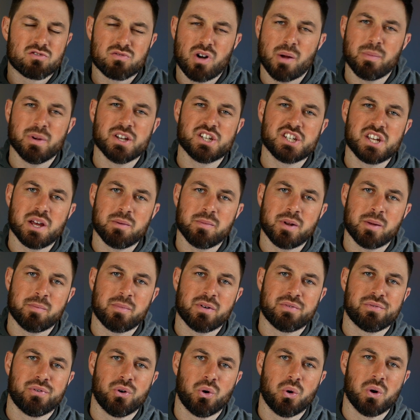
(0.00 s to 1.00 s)
Rubbish tip
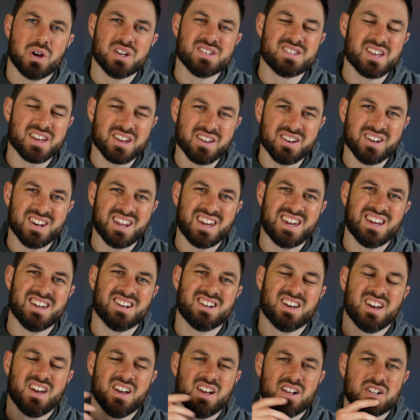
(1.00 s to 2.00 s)
number 4 is that you
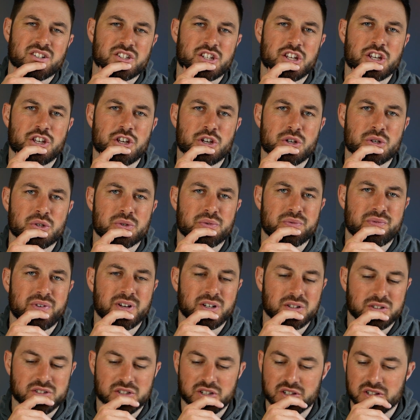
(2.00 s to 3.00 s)
need to use
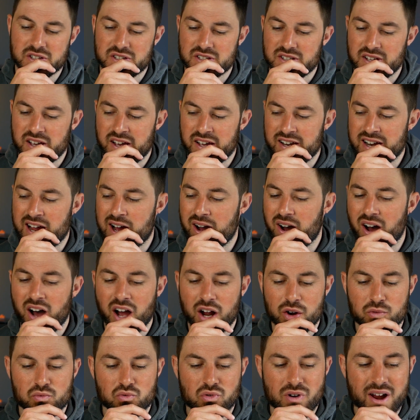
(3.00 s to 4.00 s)
filters. Now,
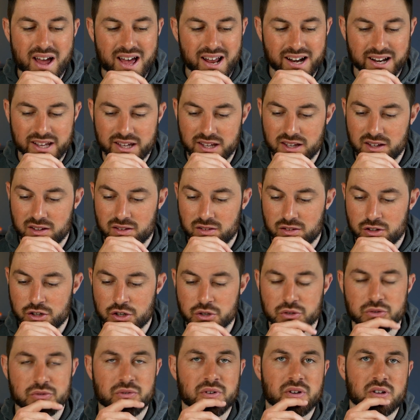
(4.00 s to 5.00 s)
I rarely
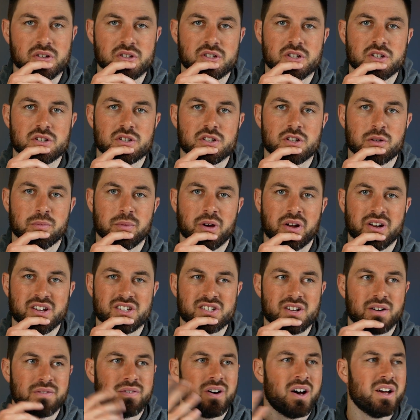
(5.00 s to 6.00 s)
use filters, to be
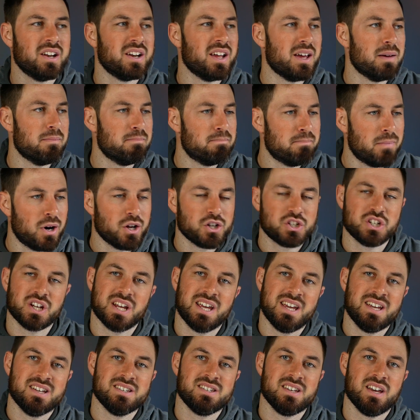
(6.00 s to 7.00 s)
honest. I find it much
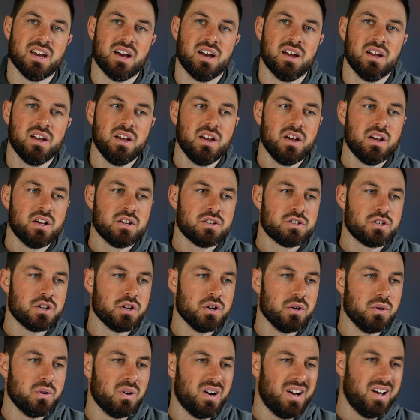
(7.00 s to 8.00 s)
easier
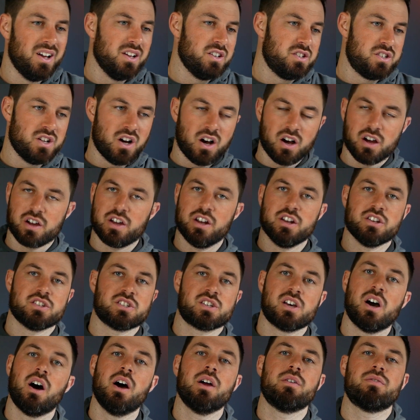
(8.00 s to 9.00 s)
to darken a
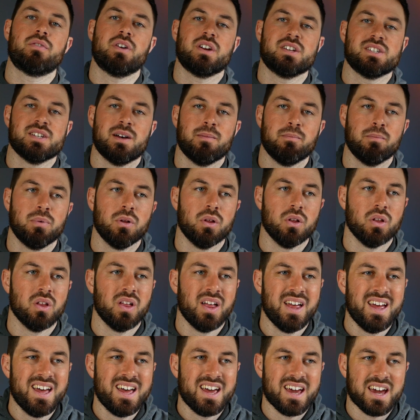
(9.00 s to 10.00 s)
sky, for
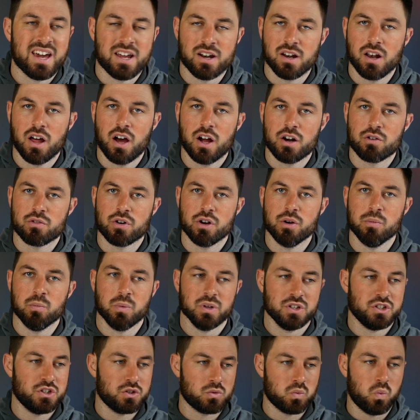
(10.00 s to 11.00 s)
example, in Lightroom
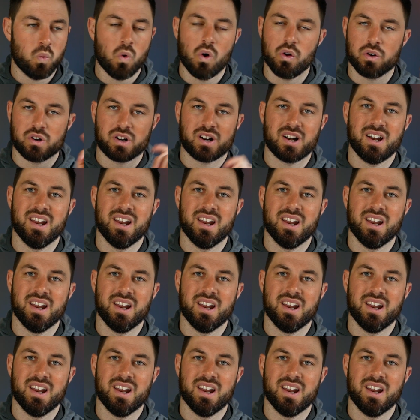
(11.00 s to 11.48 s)
with just one